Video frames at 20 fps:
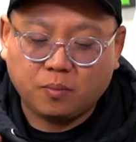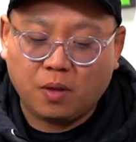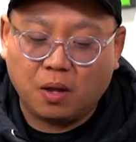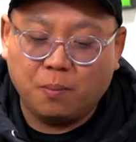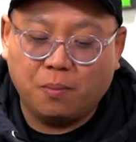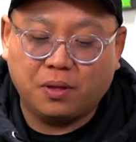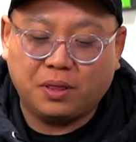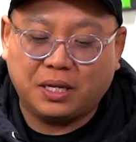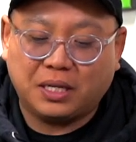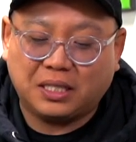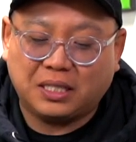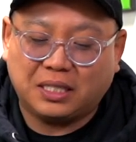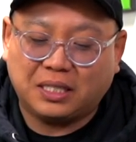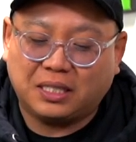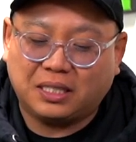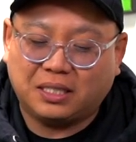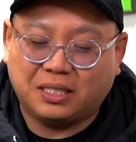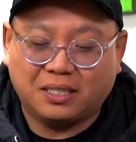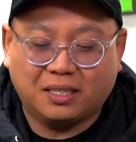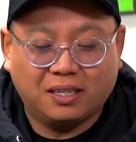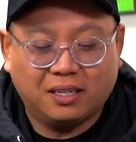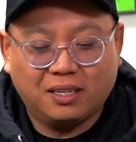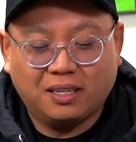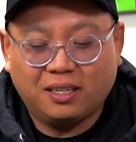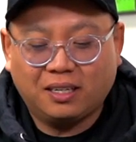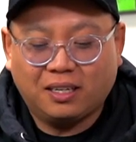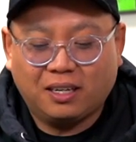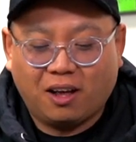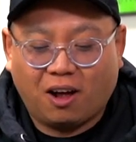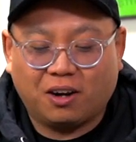But this is
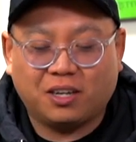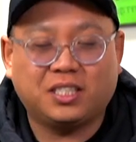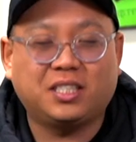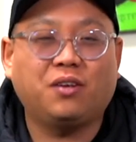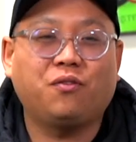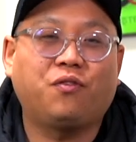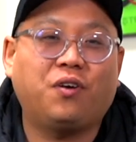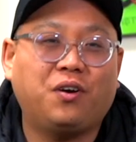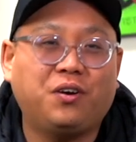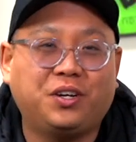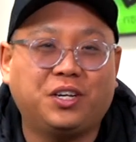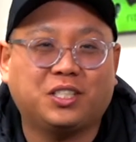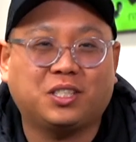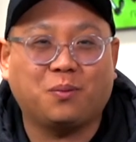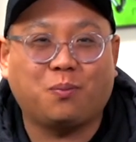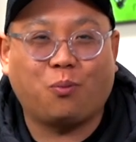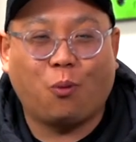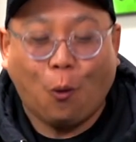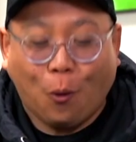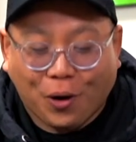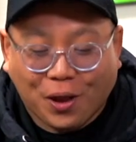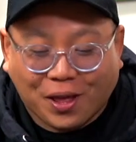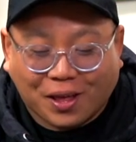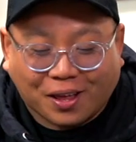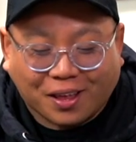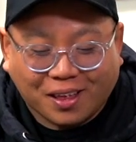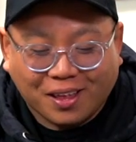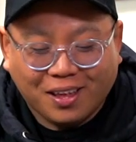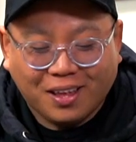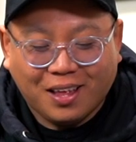honestly very
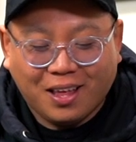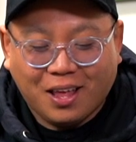disappointing